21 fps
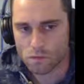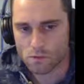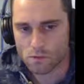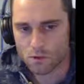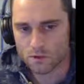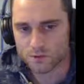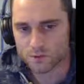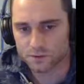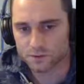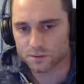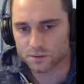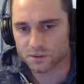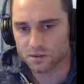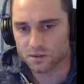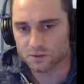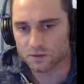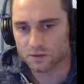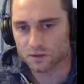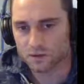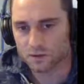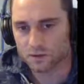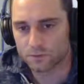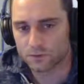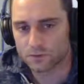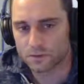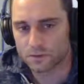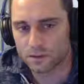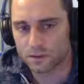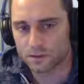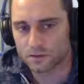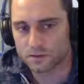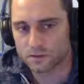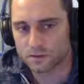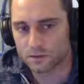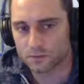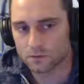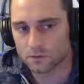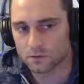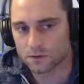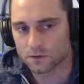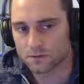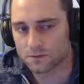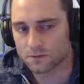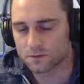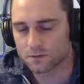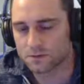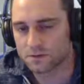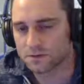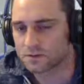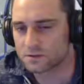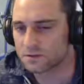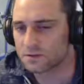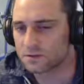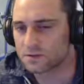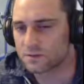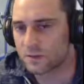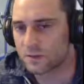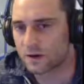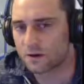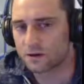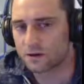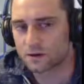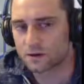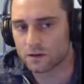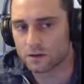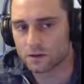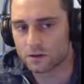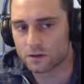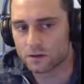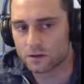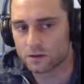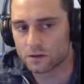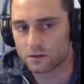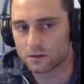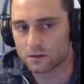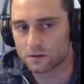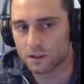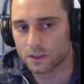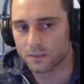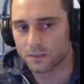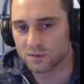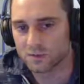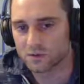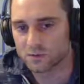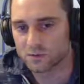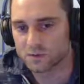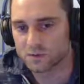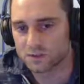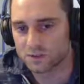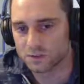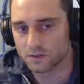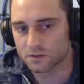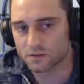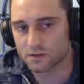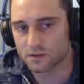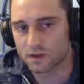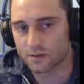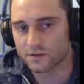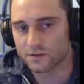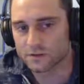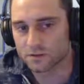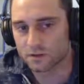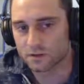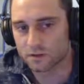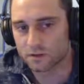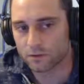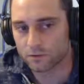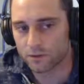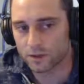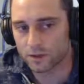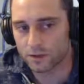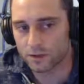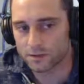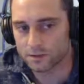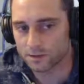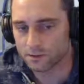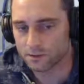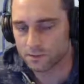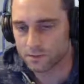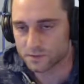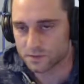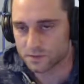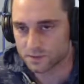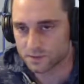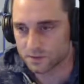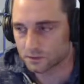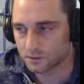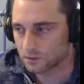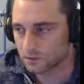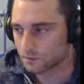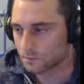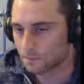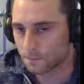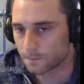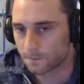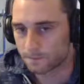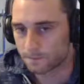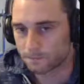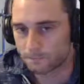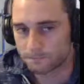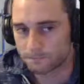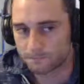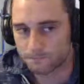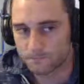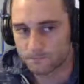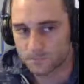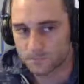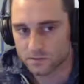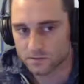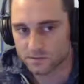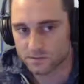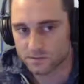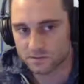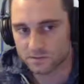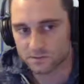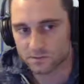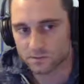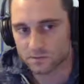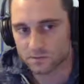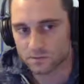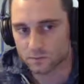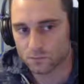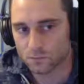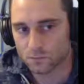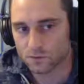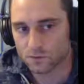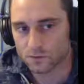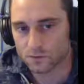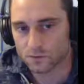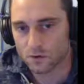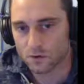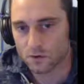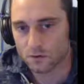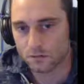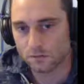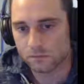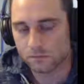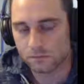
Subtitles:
So you'll see that I'm being like really tight. So, and also there's just a disparity. Like he limped middle position, and now he's in a 3x early position. This just feels really strong.